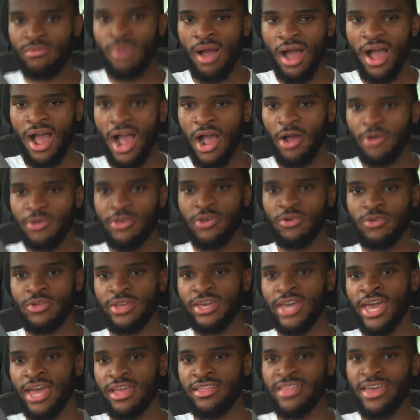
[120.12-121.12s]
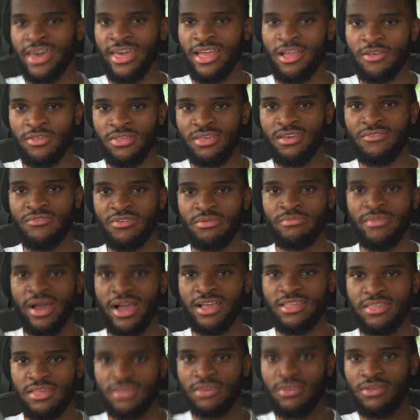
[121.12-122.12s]
about how you're going to get there. That doesn't even
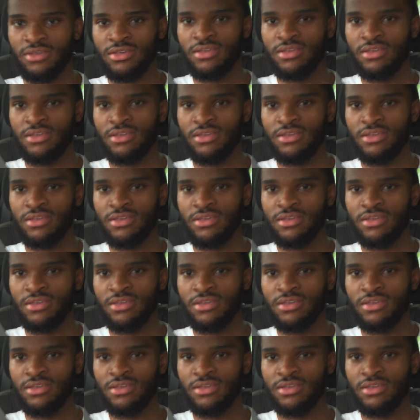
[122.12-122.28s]
matter.